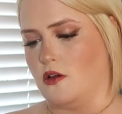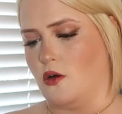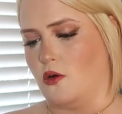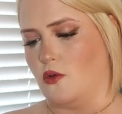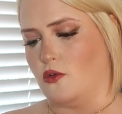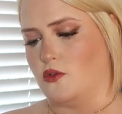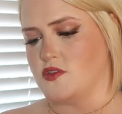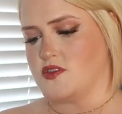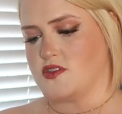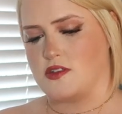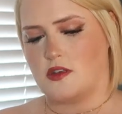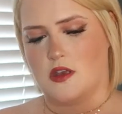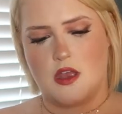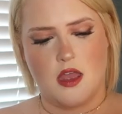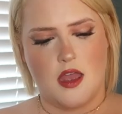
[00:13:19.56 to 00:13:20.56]
holes
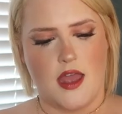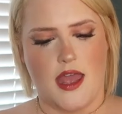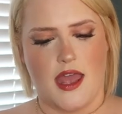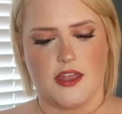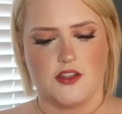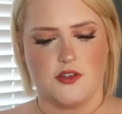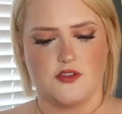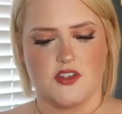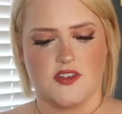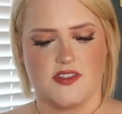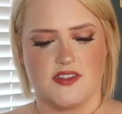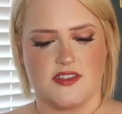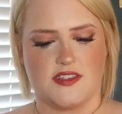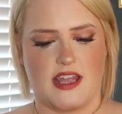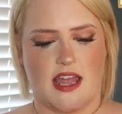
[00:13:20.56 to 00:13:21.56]
and you
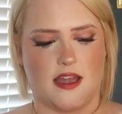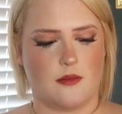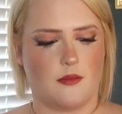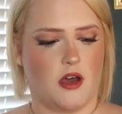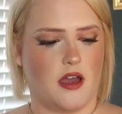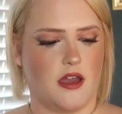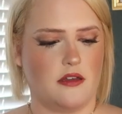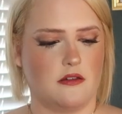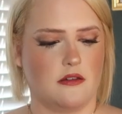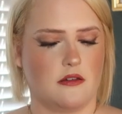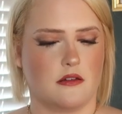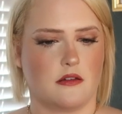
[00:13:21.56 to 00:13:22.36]
just stack them on